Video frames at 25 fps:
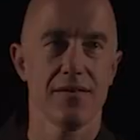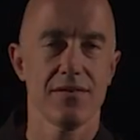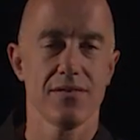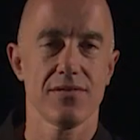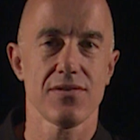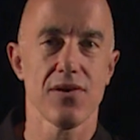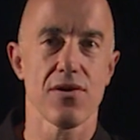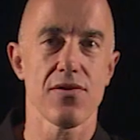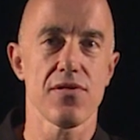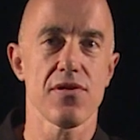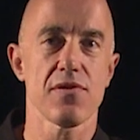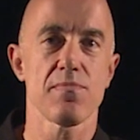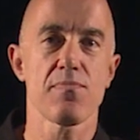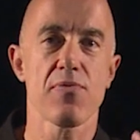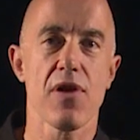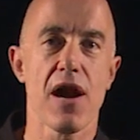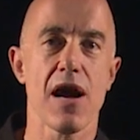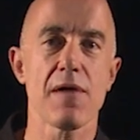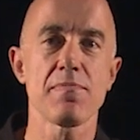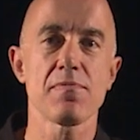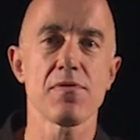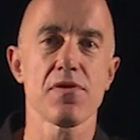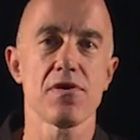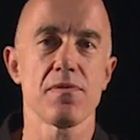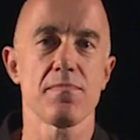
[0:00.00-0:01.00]
So the
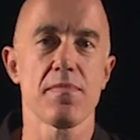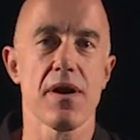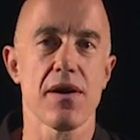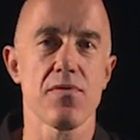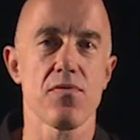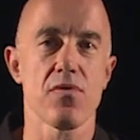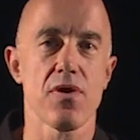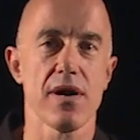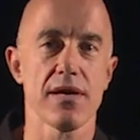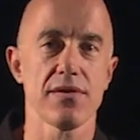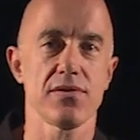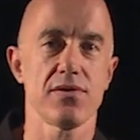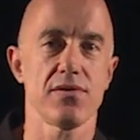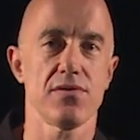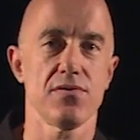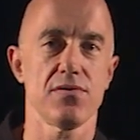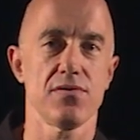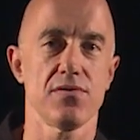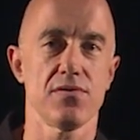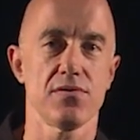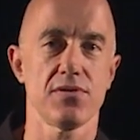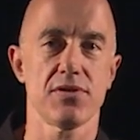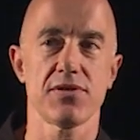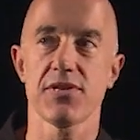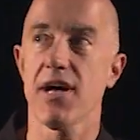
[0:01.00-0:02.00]
problem I want
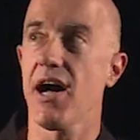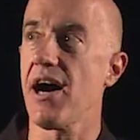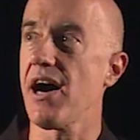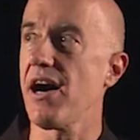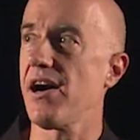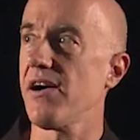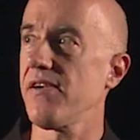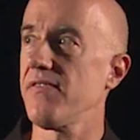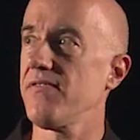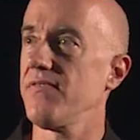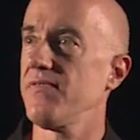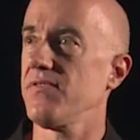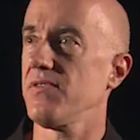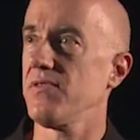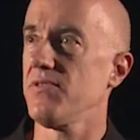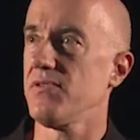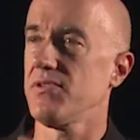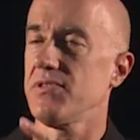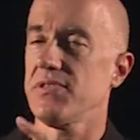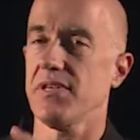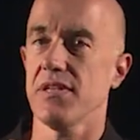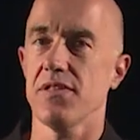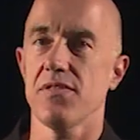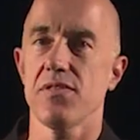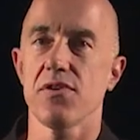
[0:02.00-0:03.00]
to solve
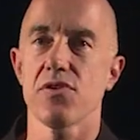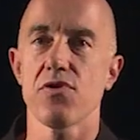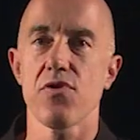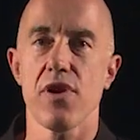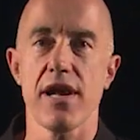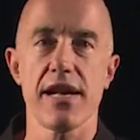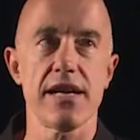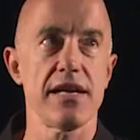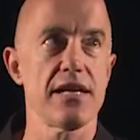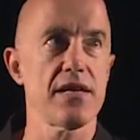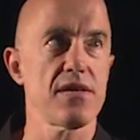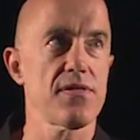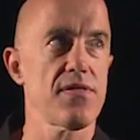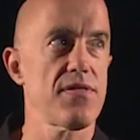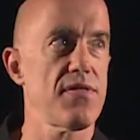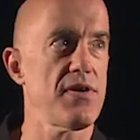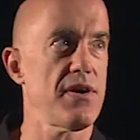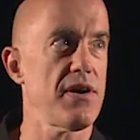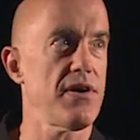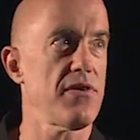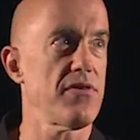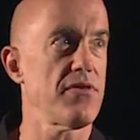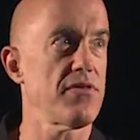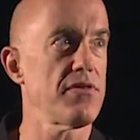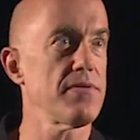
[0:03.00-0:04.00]
using the gradient
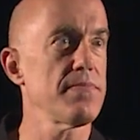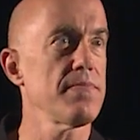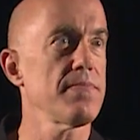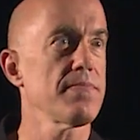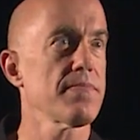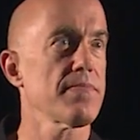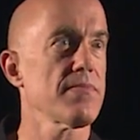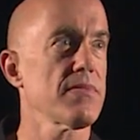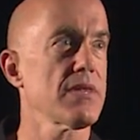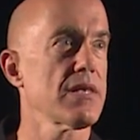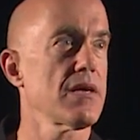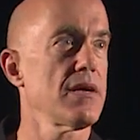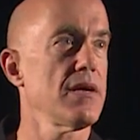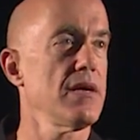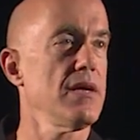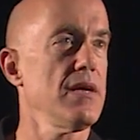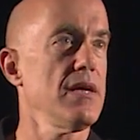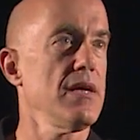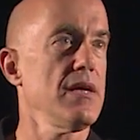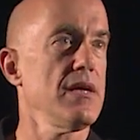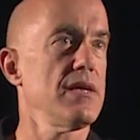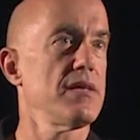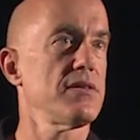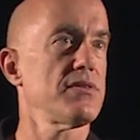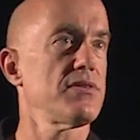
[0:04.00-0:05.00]
theorem
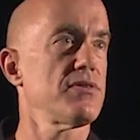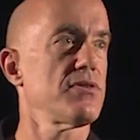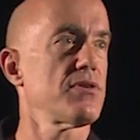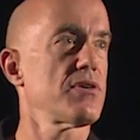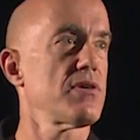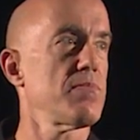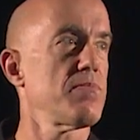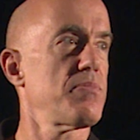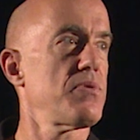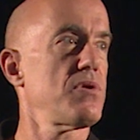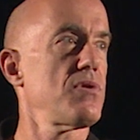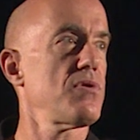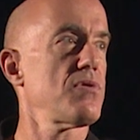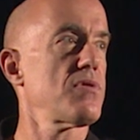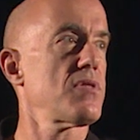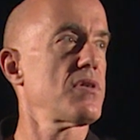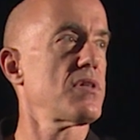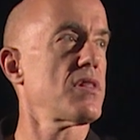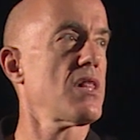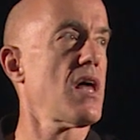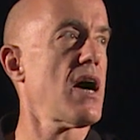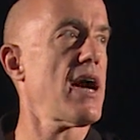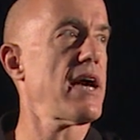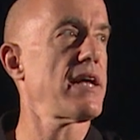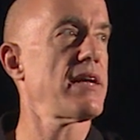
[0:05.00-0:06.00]
is to compute
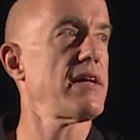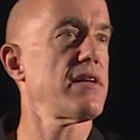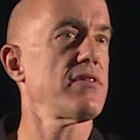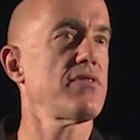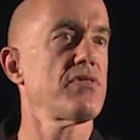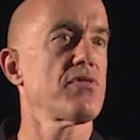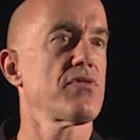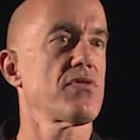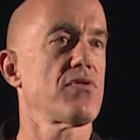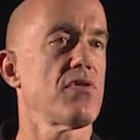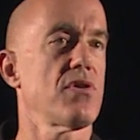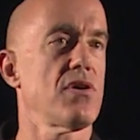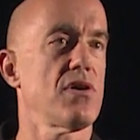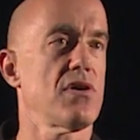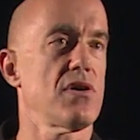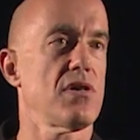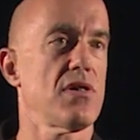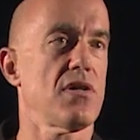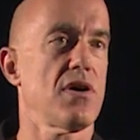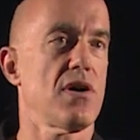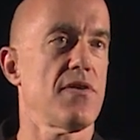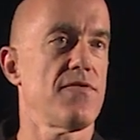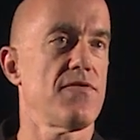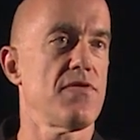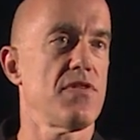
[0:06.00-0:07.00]
the line
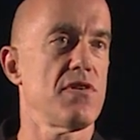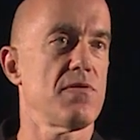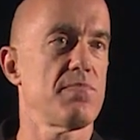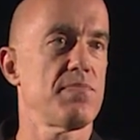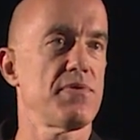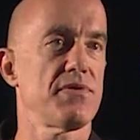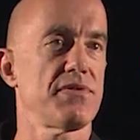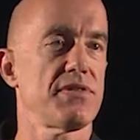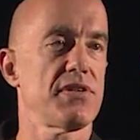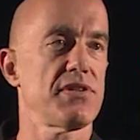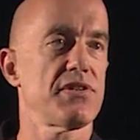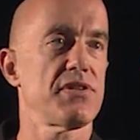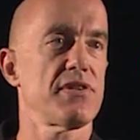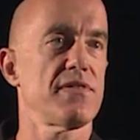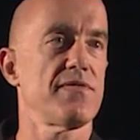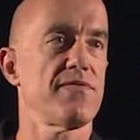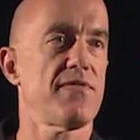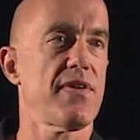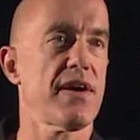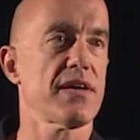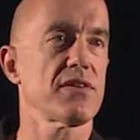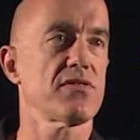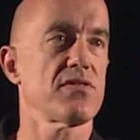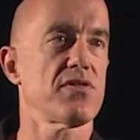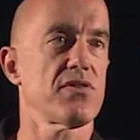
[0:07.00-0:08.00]
integral of the position
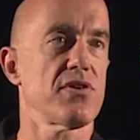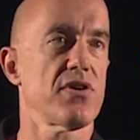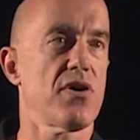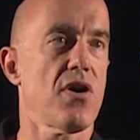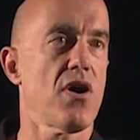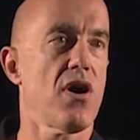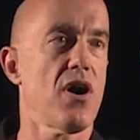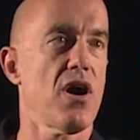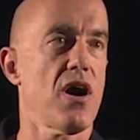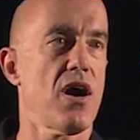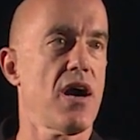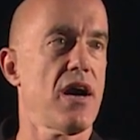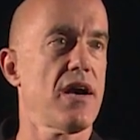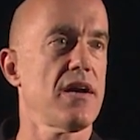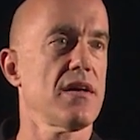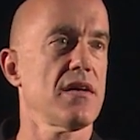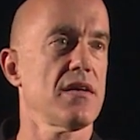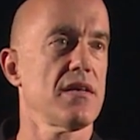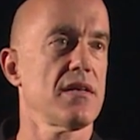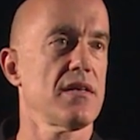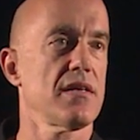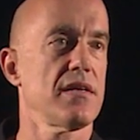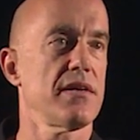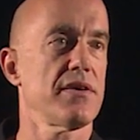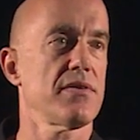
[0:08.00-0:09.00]
vector r
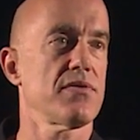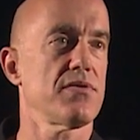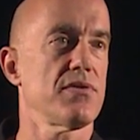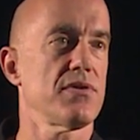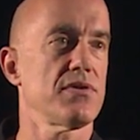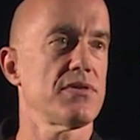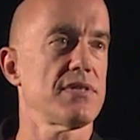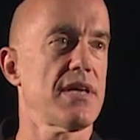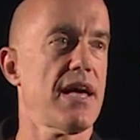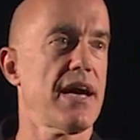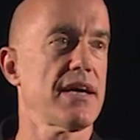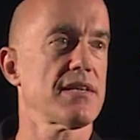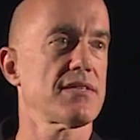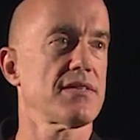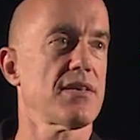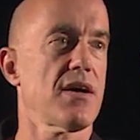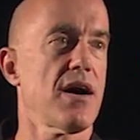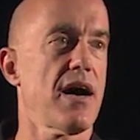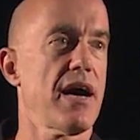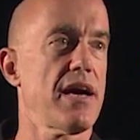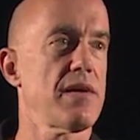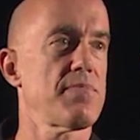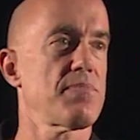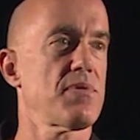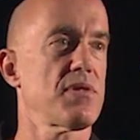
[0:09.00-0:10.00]
equals
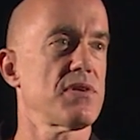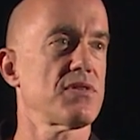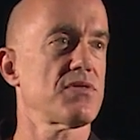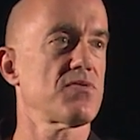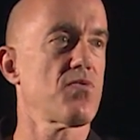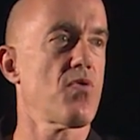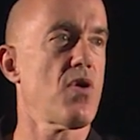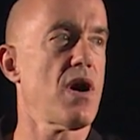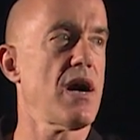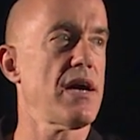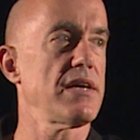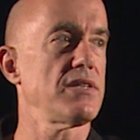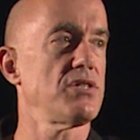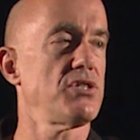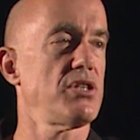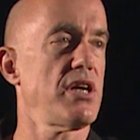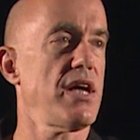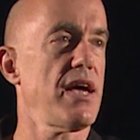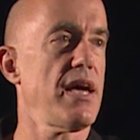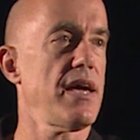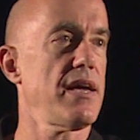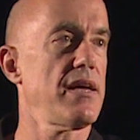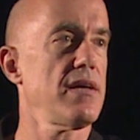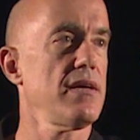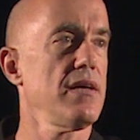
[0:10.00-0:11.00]
xi plus
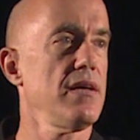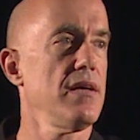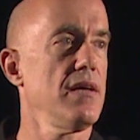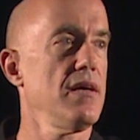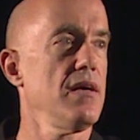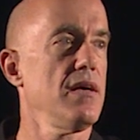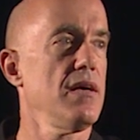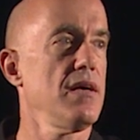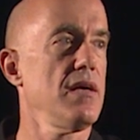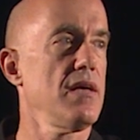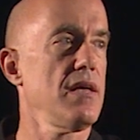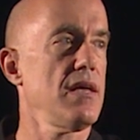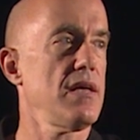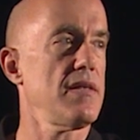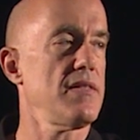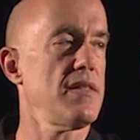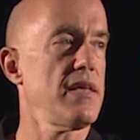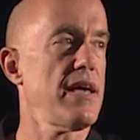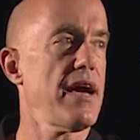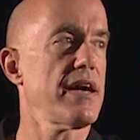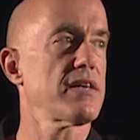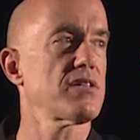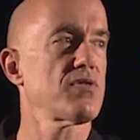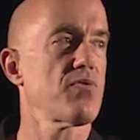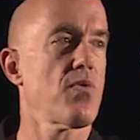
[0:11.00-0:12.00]
yj in
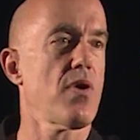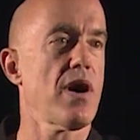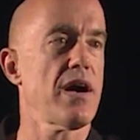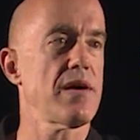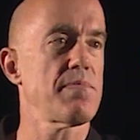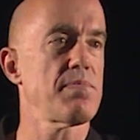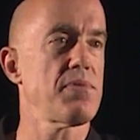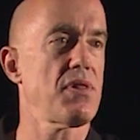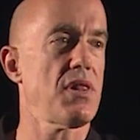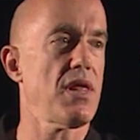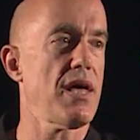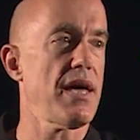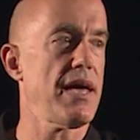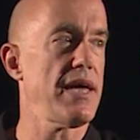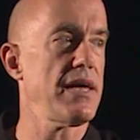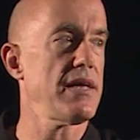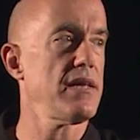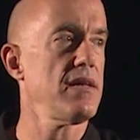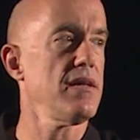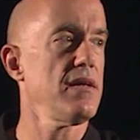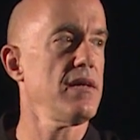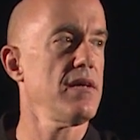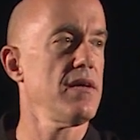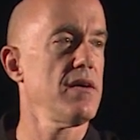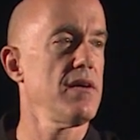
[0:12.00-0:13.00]
the xy
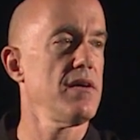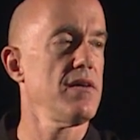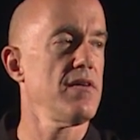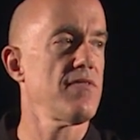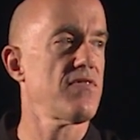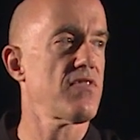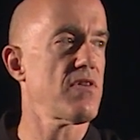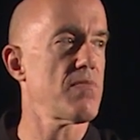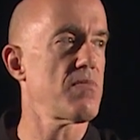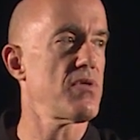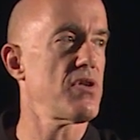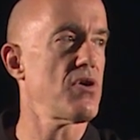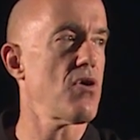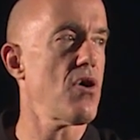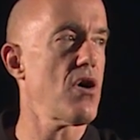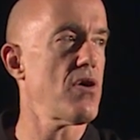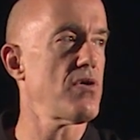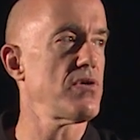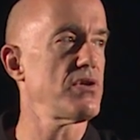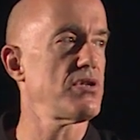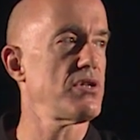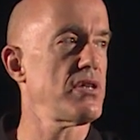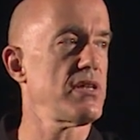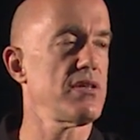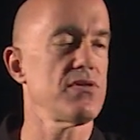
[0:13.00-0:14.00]
plane from the
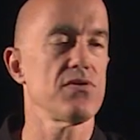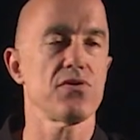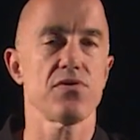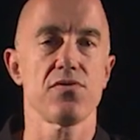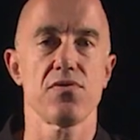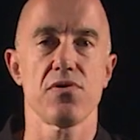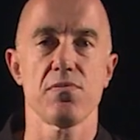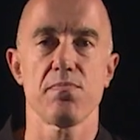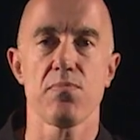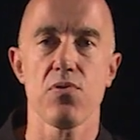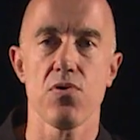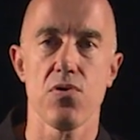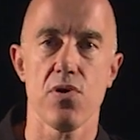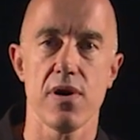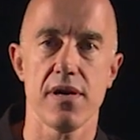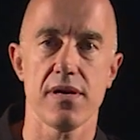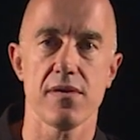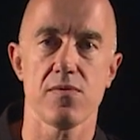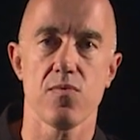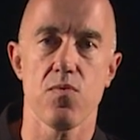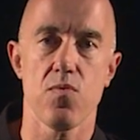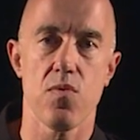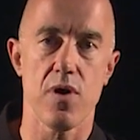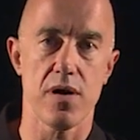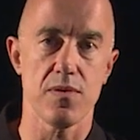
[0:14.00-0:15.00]
origin to the
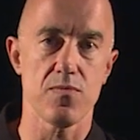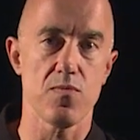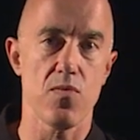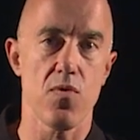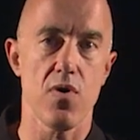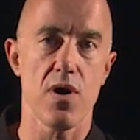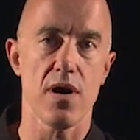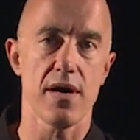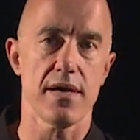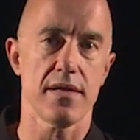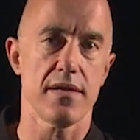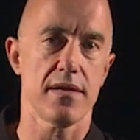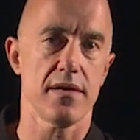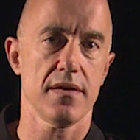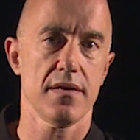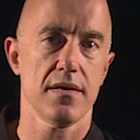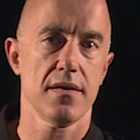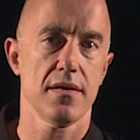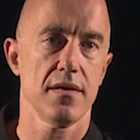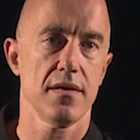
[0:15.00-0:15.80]
point 1, 1.